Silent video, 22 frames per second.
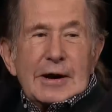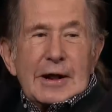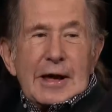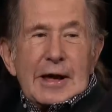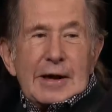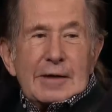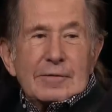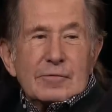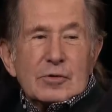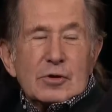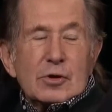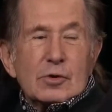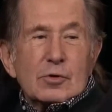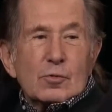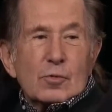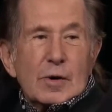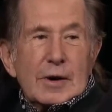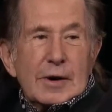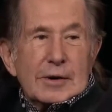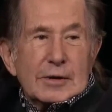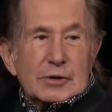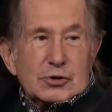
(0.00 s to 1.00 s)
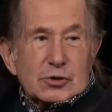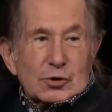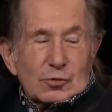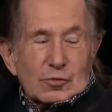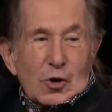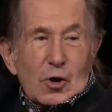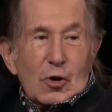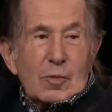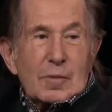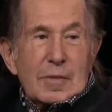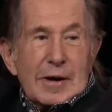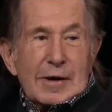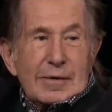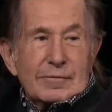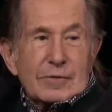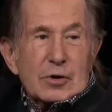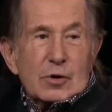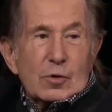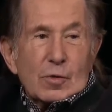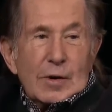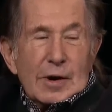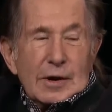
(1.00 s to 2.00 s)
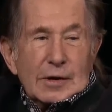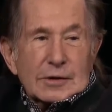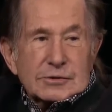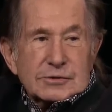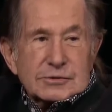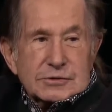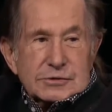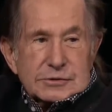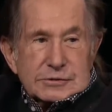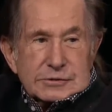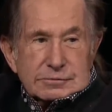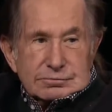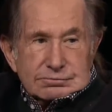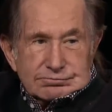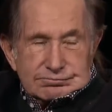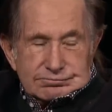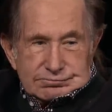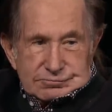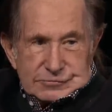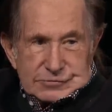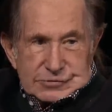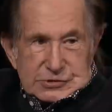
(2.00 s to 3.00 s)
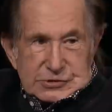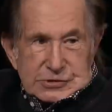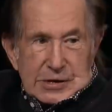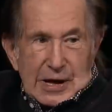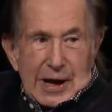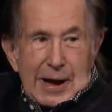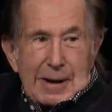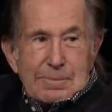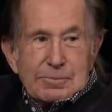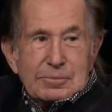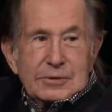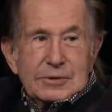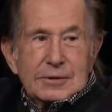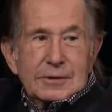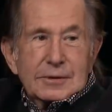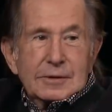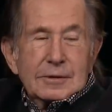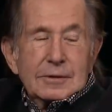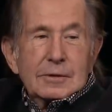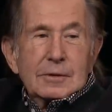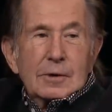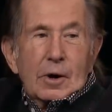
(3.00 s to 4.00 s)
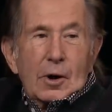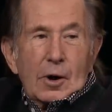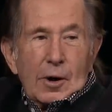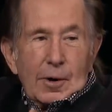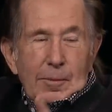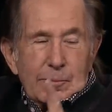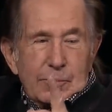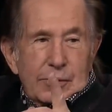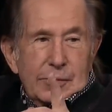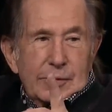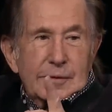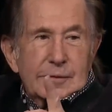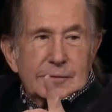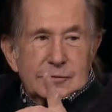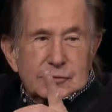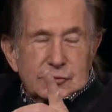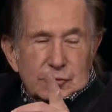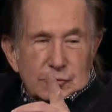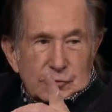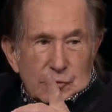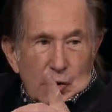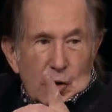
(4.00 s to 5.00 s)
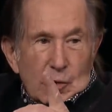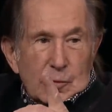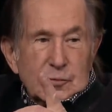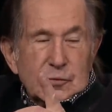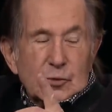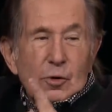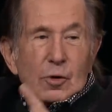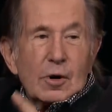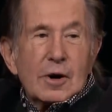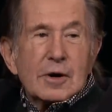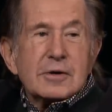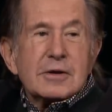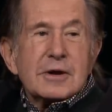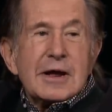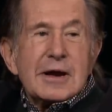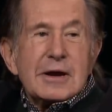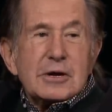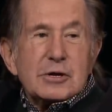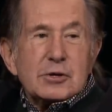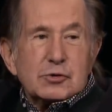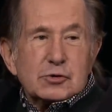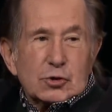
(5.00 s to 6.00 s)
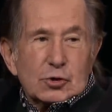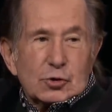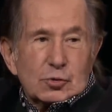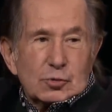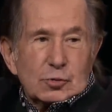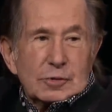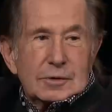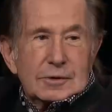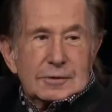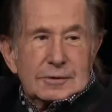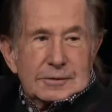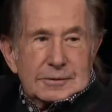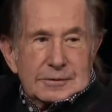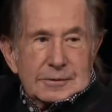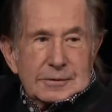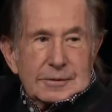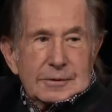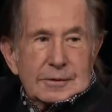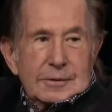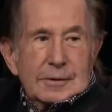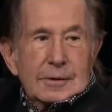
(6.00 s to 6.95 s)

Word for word: Avenue, where the Jerome Avenue L stopped, up Jerome to 182. You